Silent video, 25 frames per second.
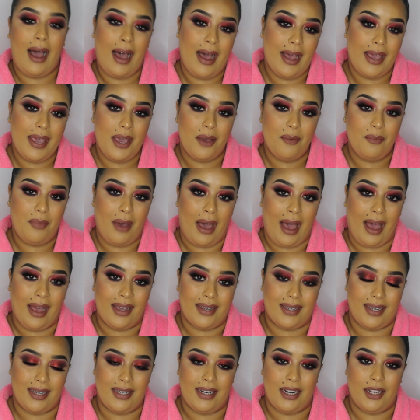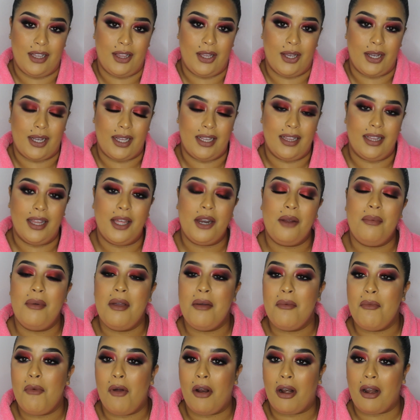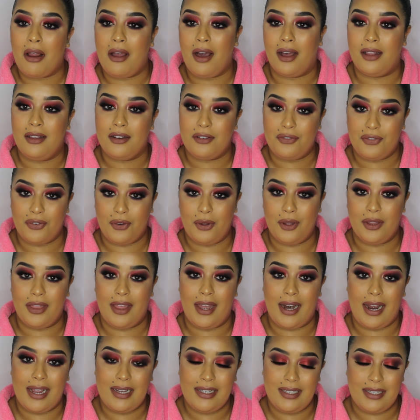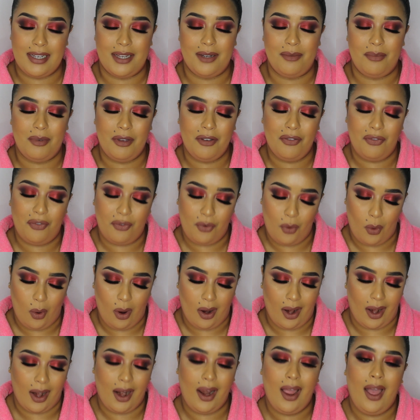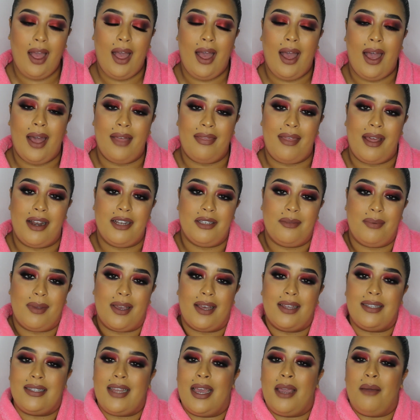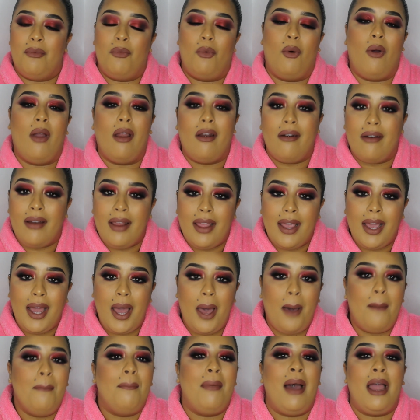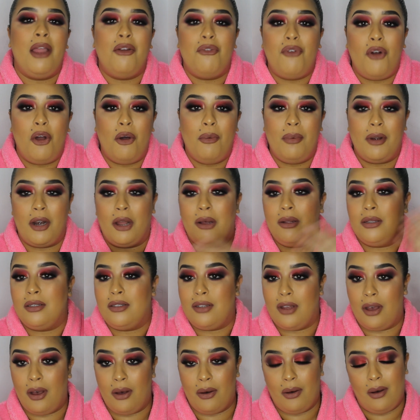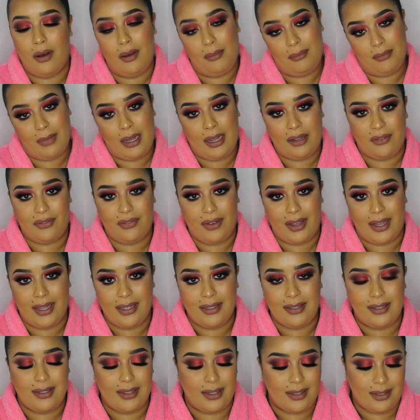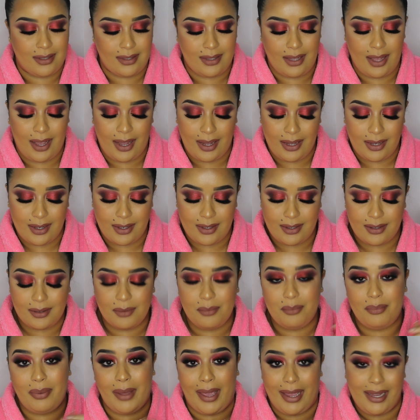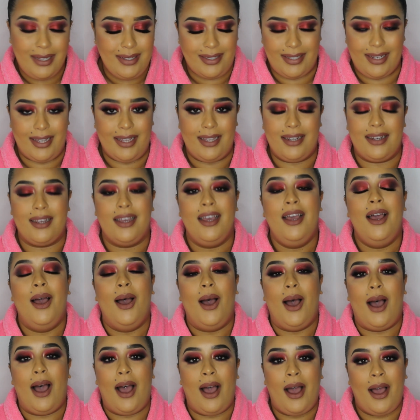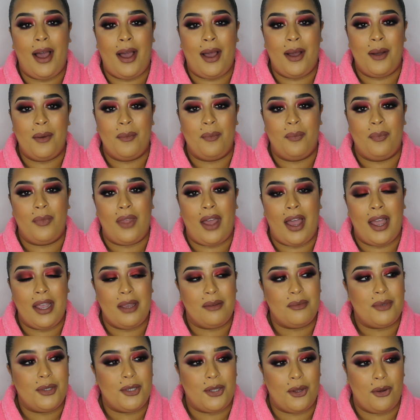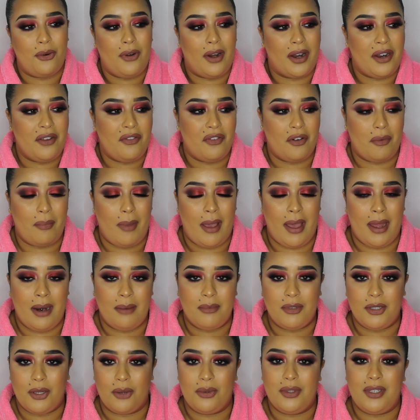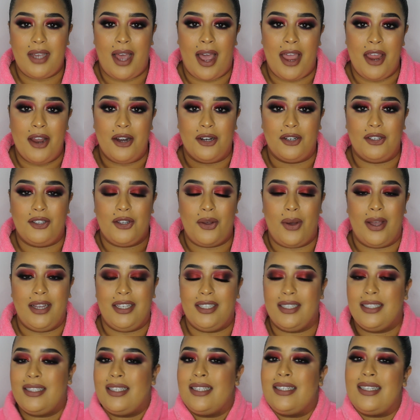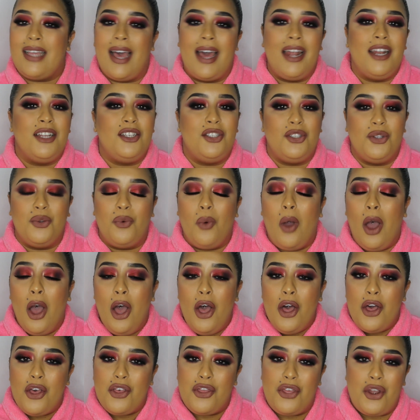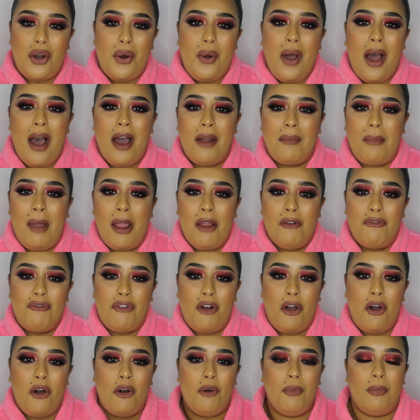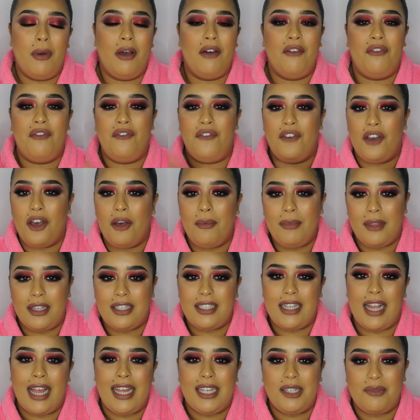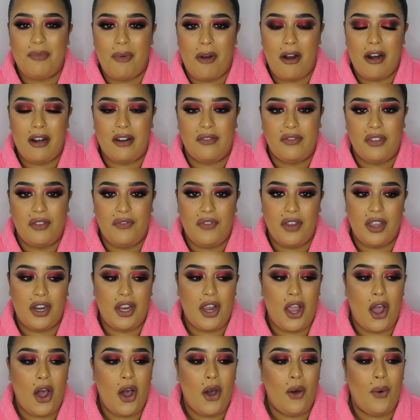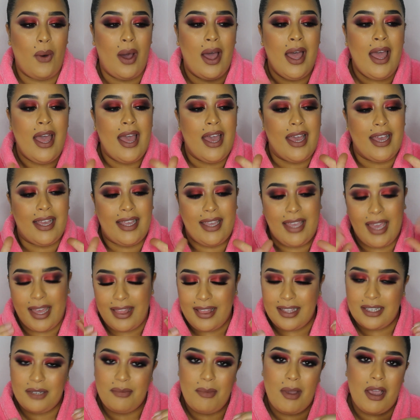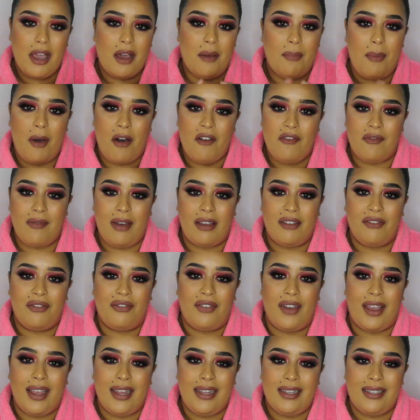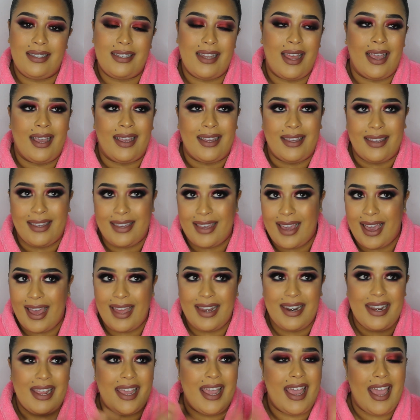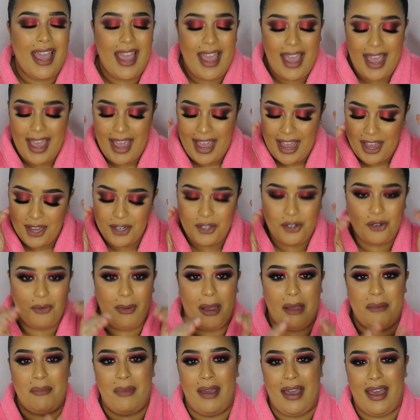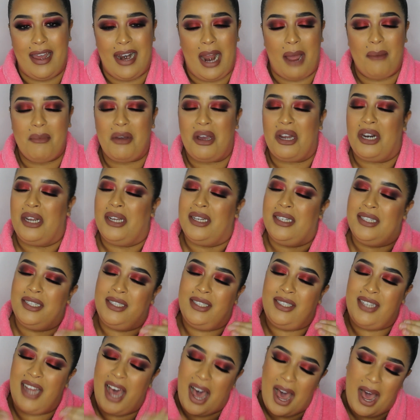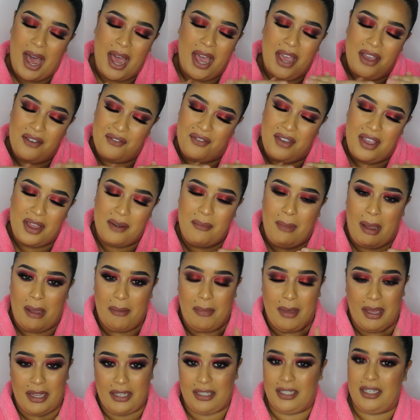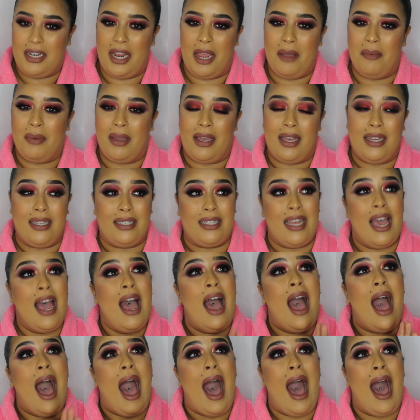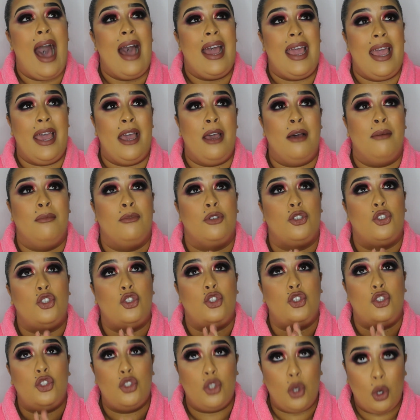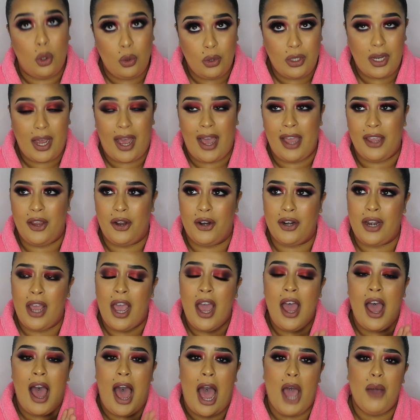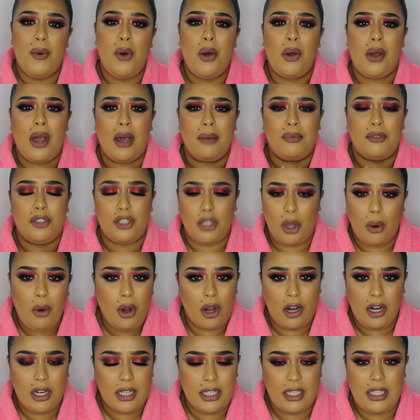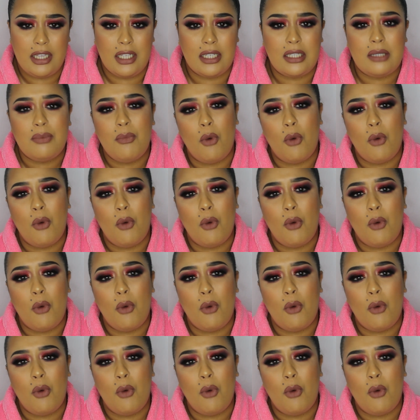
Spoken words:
I am back, and I look a little bit more colorful than I did before, and that is because I am wearing my robe, and also my face is like painted. I am so ready for bed. I'm so tired, so I just decided to throw on my robe, film this last part of the video, get this makeup off my face, and get into my bed. I'm gonna dive in my bed today because I am so tired. I woke up so early this